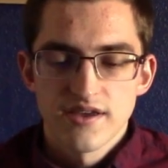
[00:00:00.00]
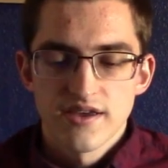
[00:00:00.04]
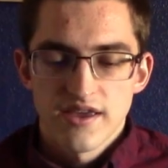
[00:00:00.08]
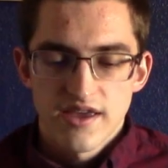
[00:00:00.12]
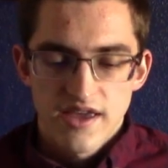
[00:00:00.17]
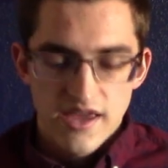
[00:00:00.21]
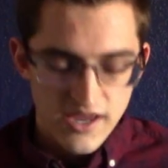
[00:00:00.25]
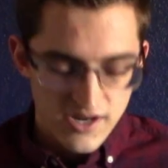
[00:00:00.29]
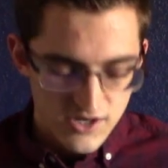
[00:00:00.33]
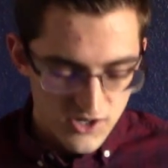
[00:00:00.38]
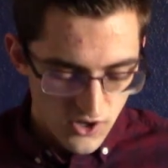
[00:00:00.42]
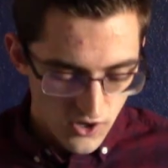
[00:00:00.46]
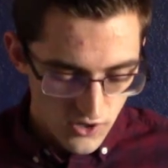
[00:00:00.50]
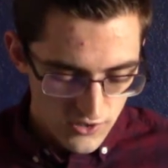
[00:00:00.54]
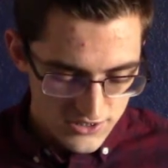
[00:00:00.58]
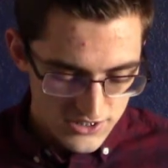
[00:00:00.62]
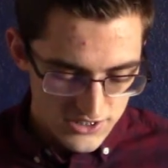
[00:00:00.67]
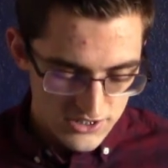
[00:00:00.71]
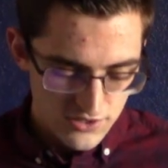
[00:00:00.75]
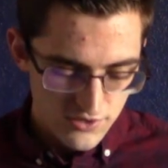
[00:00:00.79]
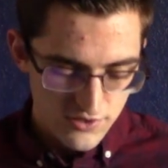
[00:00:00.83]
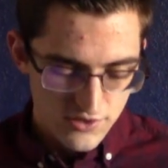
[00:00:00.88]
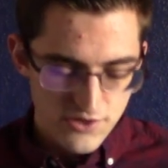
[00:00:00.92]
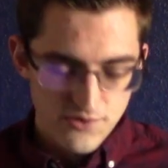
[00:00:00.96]
And
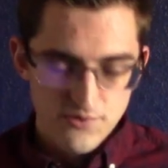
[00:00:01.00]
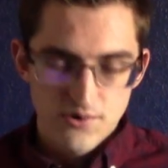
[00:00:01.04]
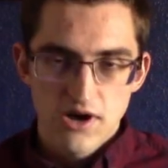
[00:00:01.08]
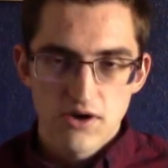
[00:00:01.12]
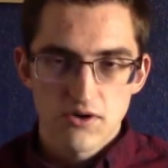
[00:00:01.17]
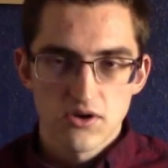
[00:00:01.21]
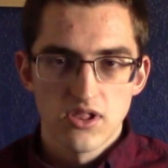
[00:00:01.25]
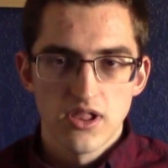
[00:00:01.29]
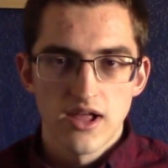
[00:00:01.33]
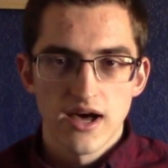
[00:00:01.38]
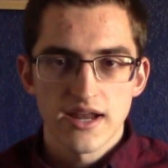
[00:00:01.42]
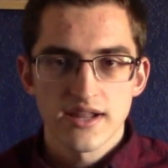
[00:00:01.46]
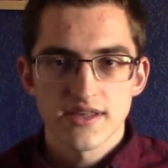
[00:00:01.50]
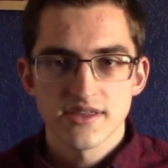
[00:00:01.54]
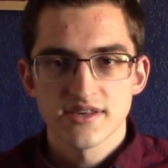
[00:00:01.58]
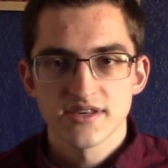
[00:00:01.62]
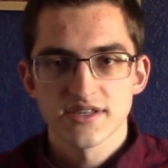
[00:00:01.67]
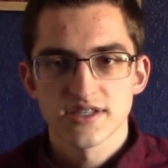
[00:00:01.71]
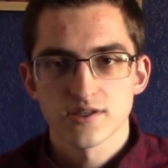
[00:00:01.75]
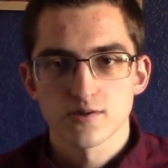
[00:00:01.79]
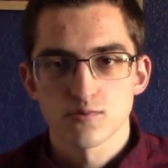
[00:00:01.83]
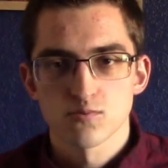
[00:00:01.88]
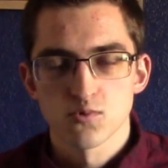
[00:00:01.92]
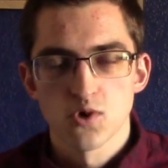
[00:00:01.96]
also, throughout a lot of
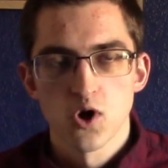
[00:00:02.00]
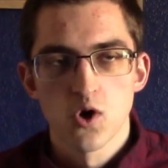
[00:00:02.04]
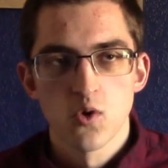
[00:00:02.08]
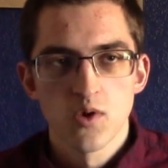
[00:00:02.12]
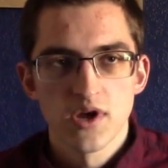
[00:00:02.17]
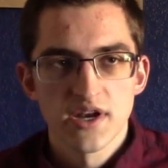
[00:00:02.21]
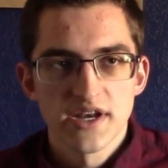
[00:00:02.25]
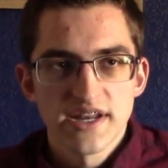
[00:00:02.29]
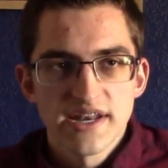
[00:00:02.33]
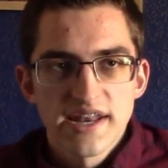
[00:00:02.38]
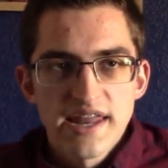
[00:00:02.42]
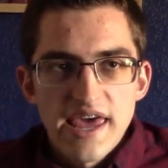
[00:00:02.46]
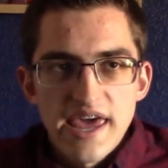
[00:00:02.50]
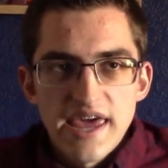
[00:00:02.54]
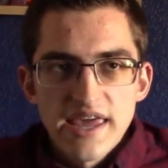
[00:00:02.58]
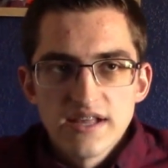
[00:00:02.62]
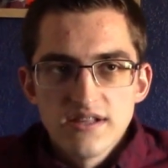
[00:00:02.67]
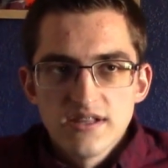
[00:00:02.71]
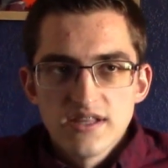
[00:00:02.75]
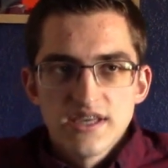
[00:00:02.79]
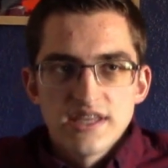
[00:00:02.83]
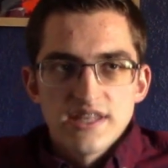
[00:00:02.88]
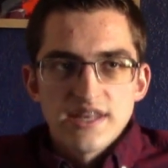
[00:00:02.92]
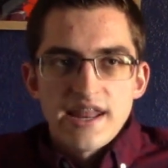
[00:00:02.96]
this, Rowan and
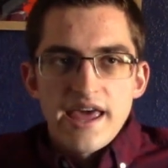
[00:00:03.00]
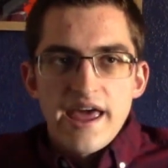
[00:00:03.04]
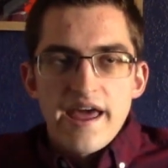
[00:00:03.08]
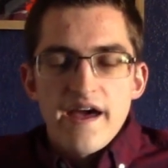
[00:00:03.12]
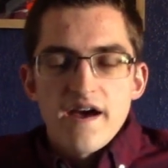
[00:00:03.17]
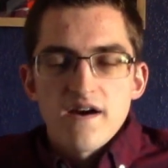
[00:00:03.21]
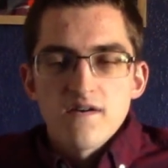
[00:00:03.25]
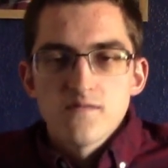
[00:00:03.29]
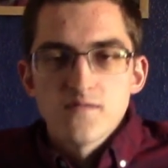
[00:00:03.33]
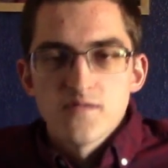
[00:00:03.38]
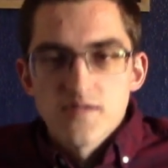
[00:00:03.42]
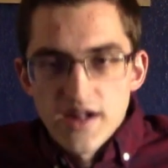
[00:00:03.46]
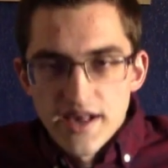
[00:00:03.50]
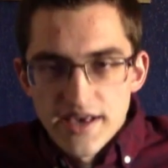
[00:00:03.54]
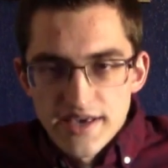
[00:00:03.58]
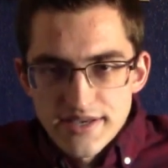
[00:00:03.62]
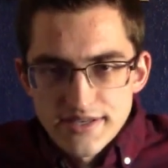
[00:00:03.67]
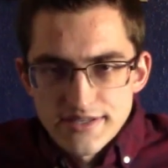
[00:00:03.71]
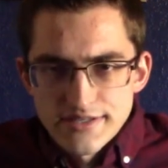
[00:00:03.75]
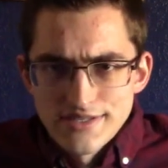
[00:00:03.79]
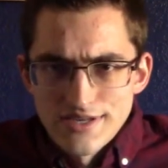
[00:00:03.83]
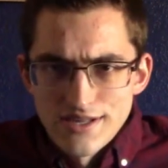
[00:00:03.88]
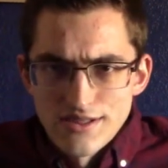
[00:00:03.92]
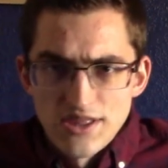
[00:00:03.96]
Aelin have,
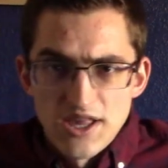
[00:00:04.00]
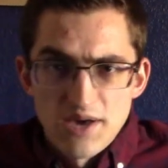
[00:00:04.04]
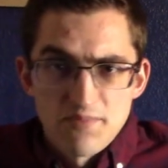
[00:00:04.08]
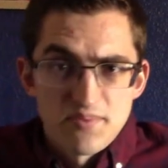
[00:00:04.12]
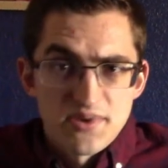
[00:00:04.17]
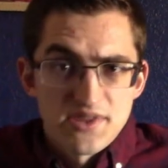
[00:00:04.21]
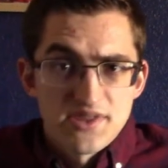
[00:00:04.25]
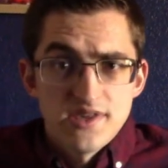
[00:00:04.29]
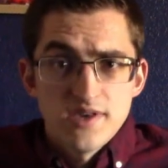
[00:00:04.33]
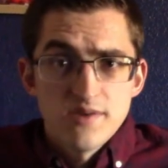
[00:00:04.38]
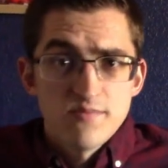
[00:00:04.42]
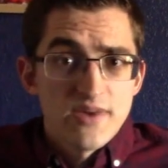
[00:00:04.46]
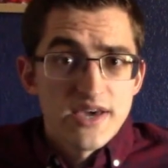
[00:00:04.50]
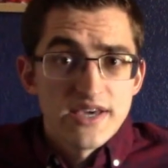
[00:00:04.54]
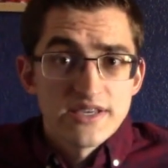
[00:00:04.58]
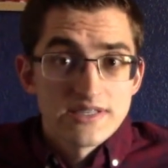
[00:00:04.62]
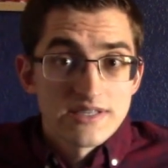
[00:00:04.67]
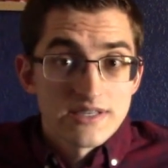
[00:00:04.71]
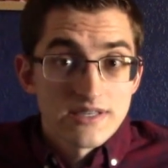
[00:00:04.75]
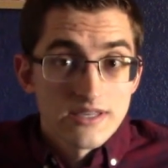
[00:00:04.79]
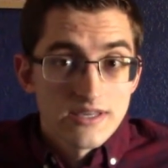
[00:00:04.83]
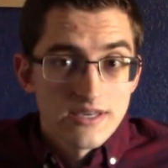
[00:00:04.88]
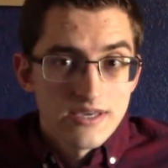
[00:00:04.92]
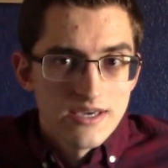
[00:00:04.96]
like, telepathy,
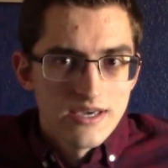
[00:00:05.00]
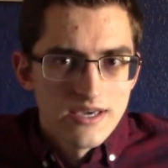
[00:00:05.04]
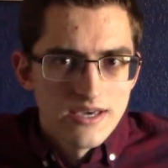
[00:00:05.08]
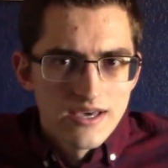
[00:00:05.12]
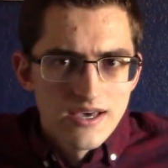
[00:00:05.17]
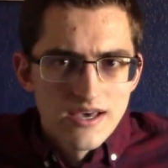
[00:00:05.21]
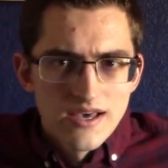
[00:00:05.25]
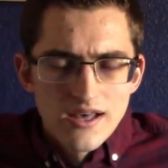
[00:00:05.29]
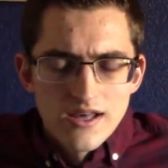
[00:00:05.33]
basically.